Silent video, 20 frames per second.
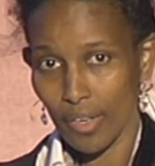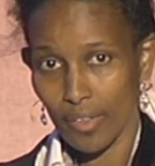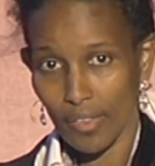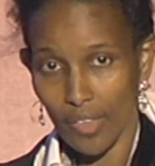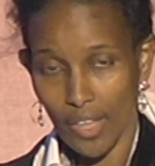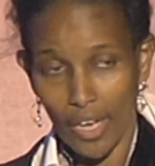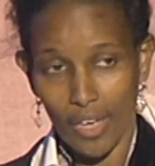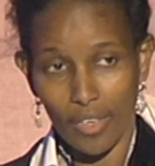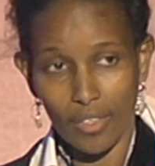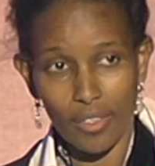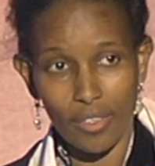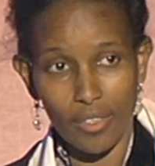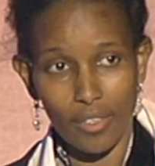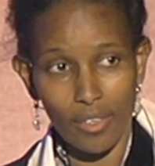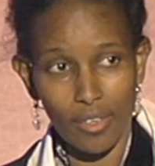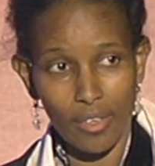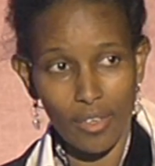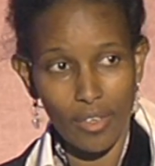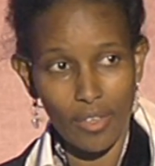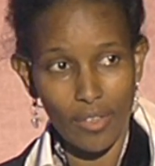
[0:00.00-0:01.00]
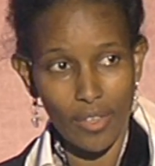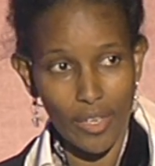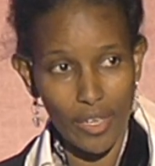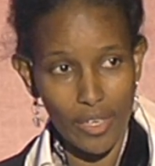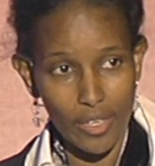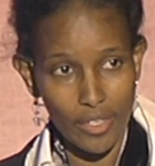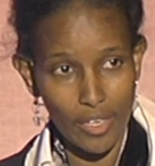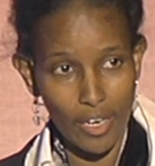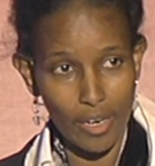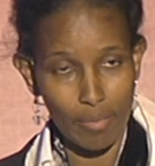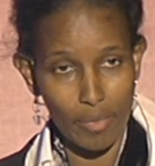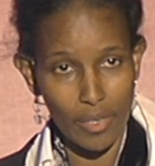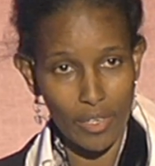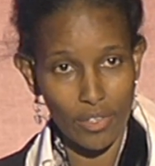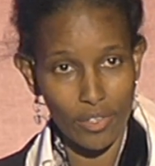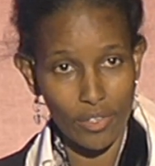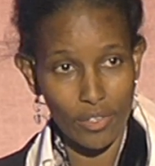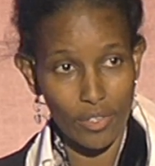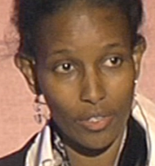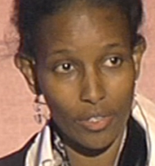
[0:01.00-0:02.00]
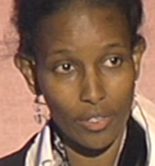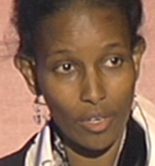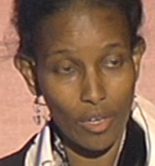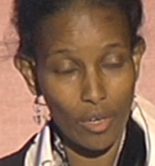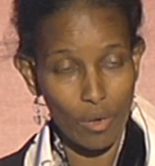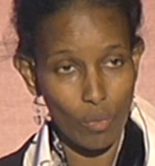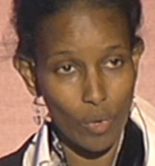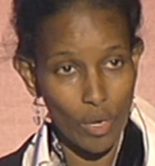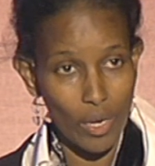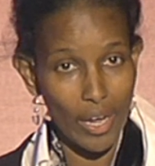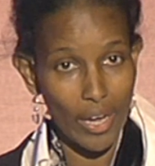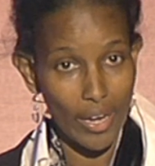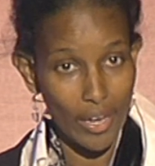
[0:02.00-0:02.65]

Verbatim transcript: that the Islamists will